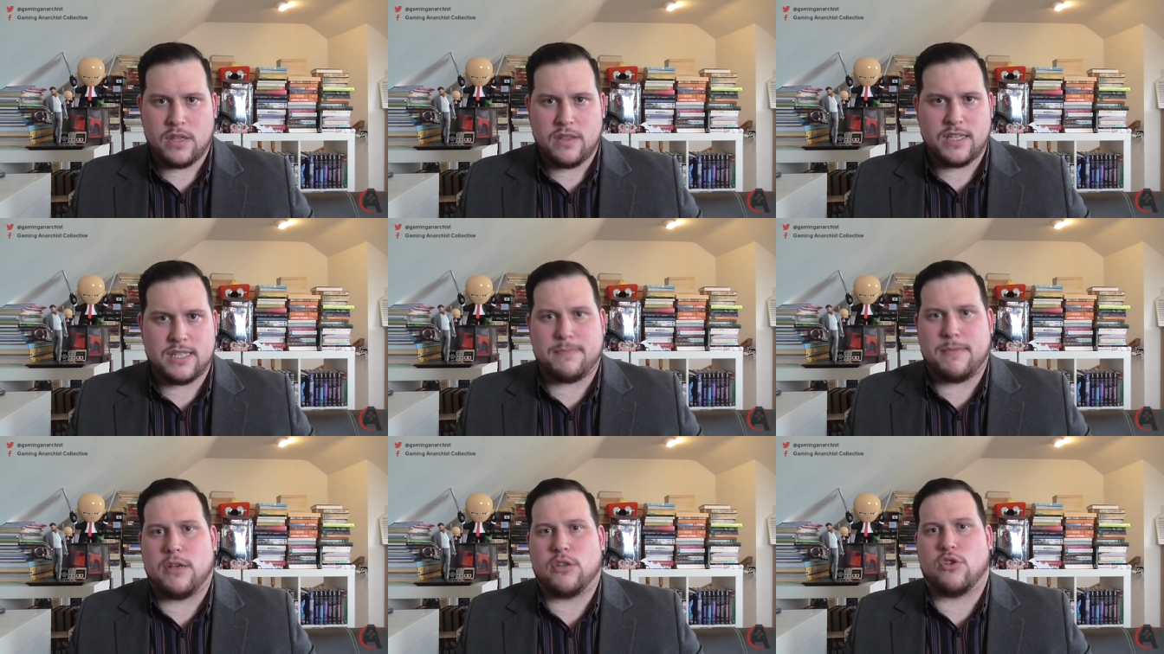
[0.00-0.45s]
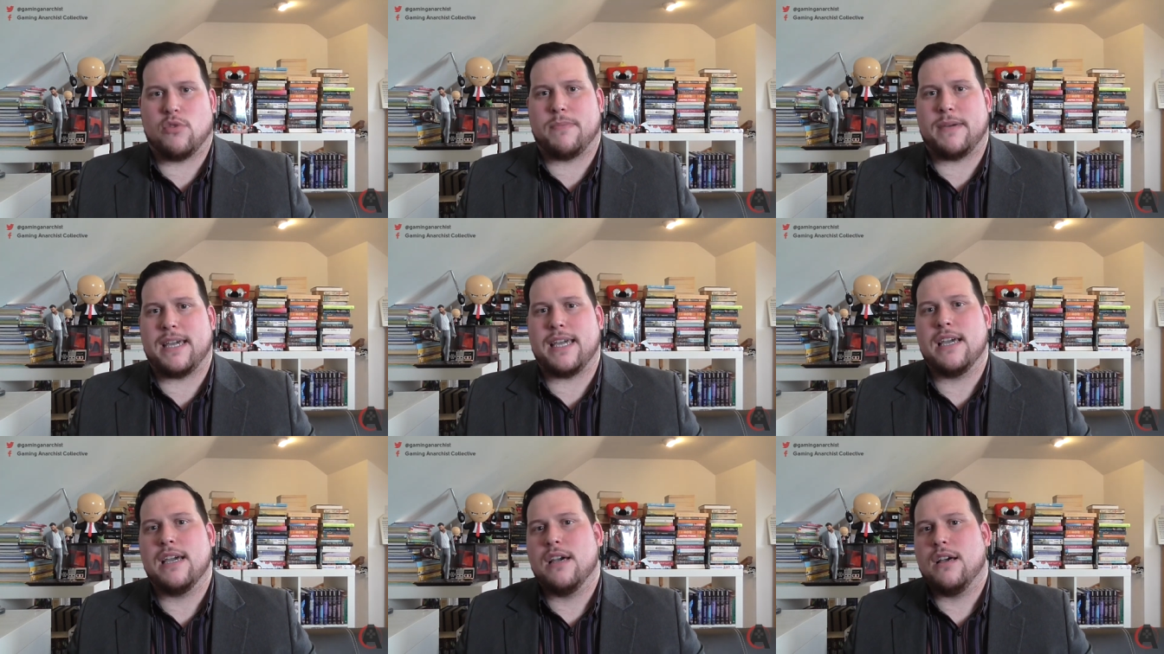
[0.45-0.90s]
This may as well
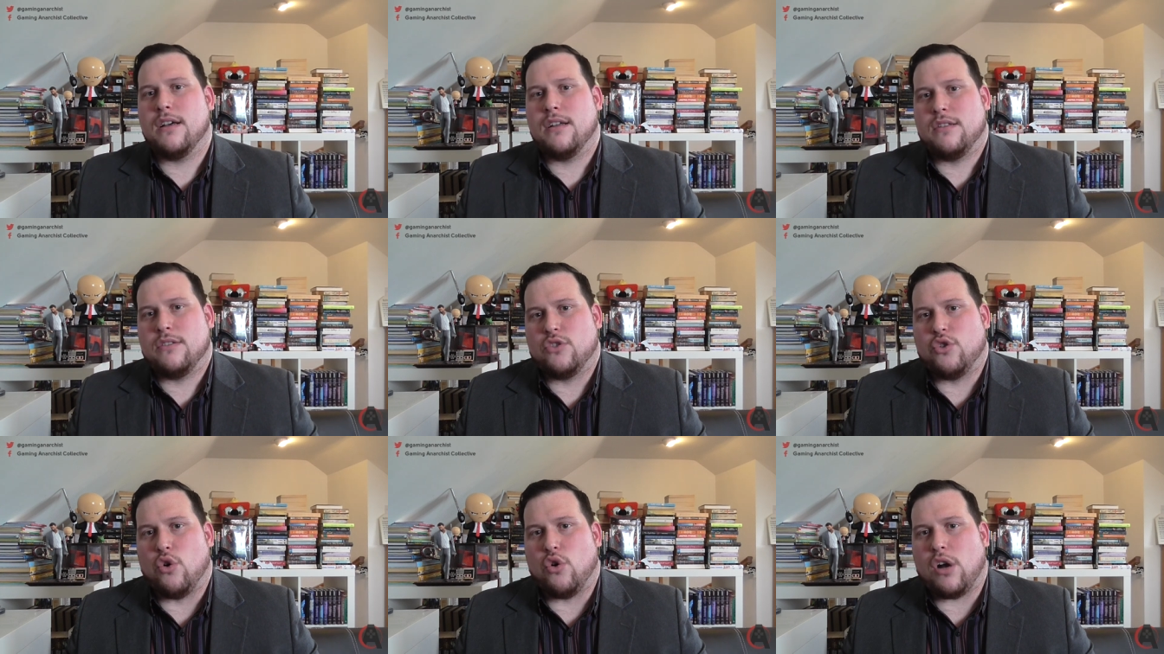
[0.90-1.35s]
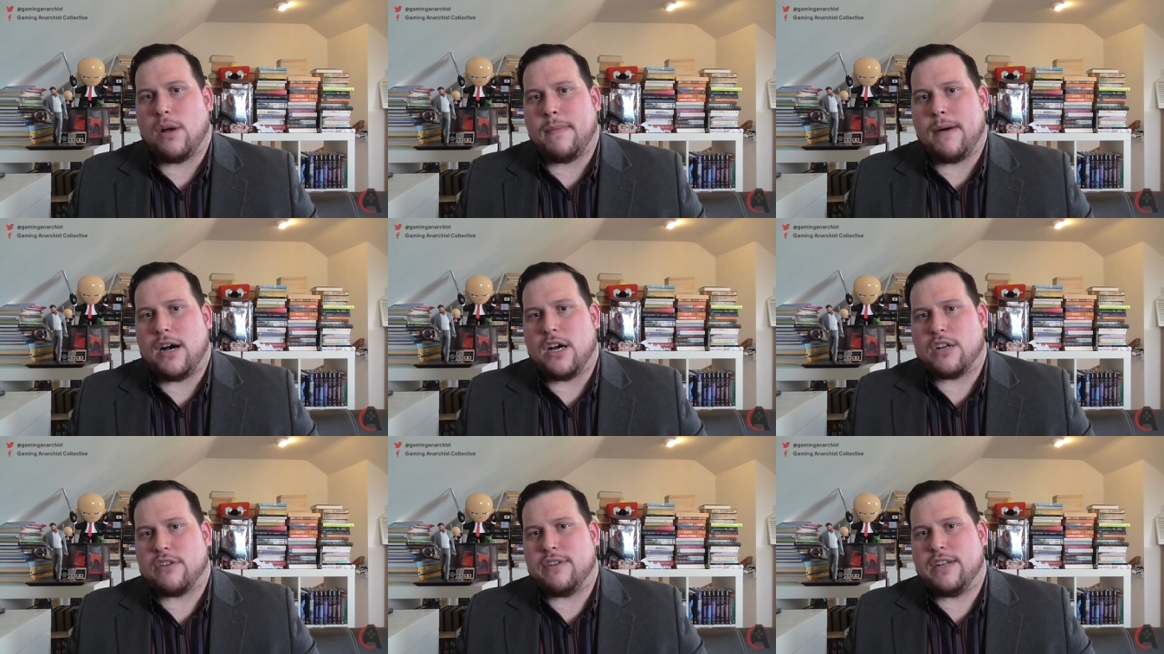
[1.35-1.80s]
be
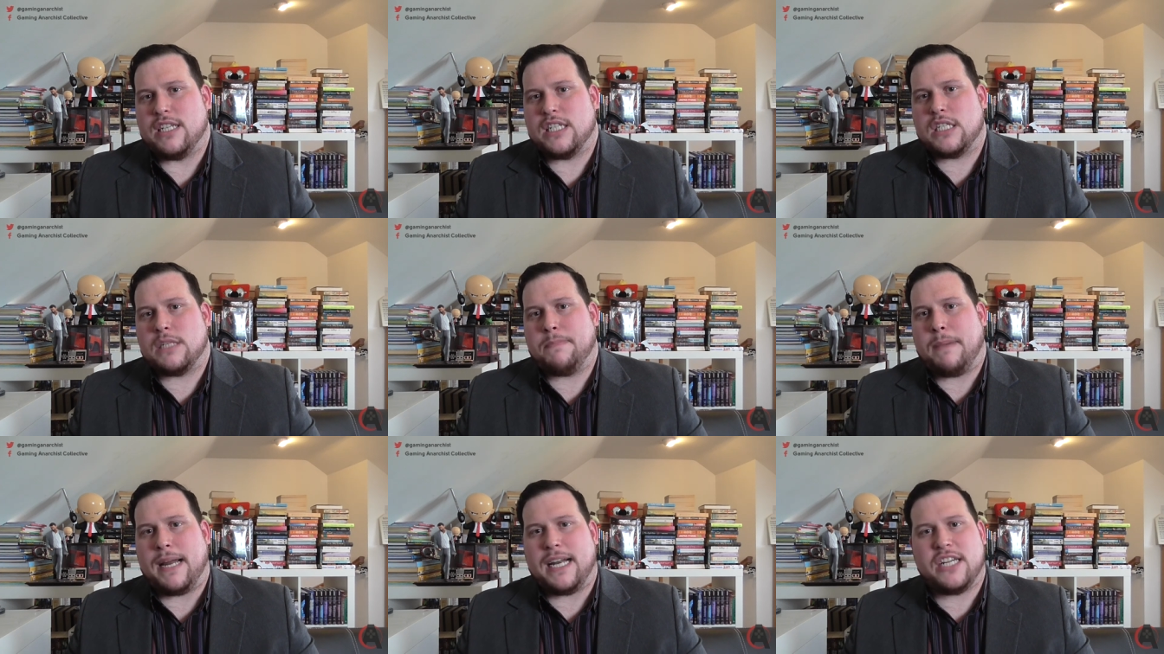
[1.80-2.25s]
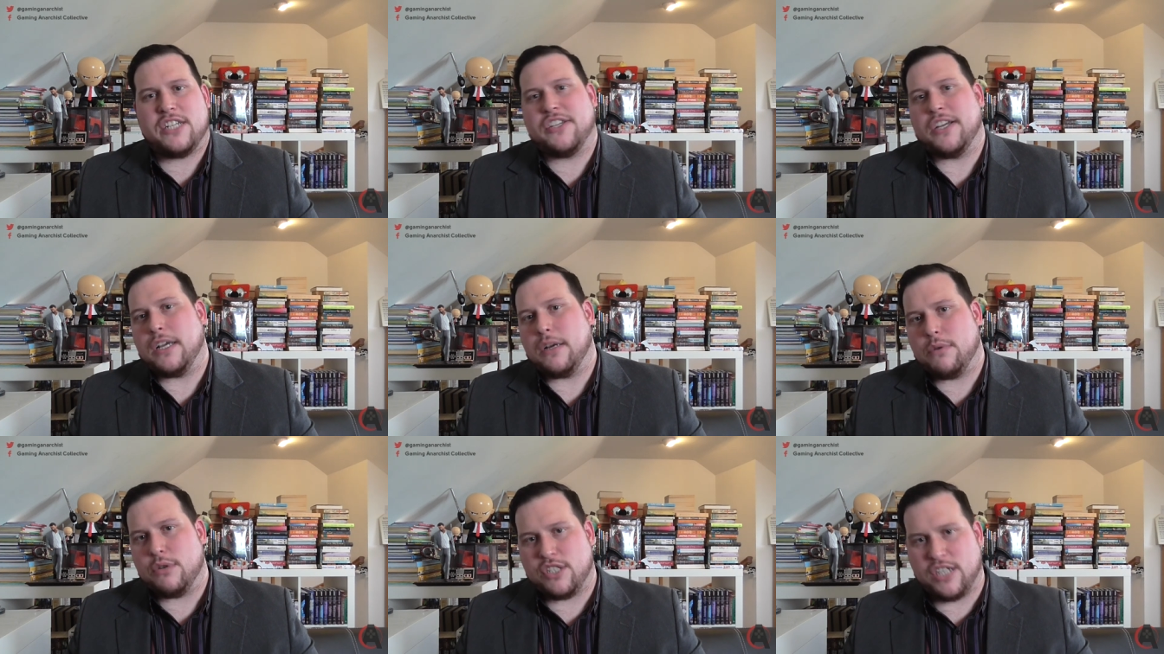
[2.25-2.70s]
Torquemada and his Spanish
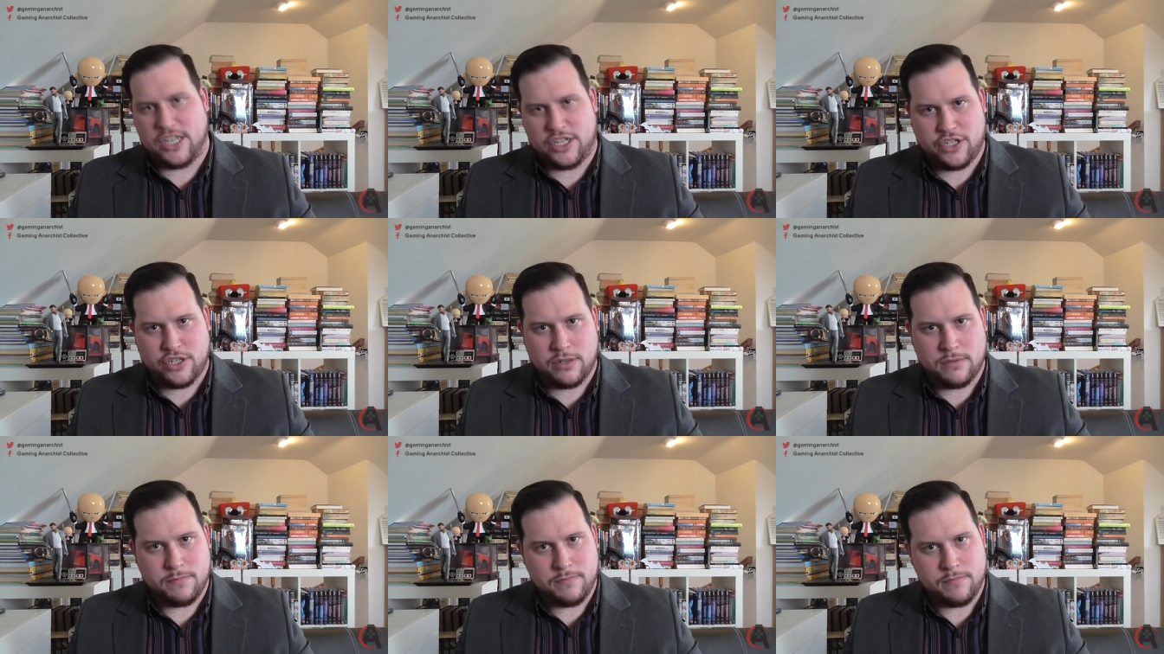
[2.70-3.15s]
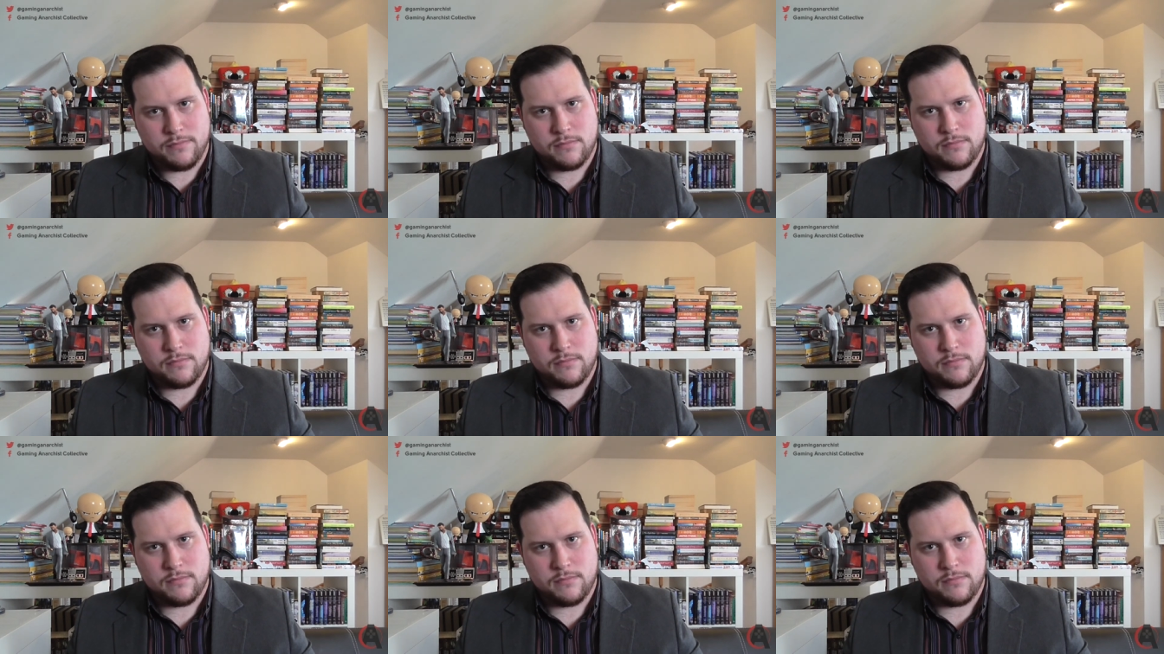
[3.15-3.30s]
Inquisition,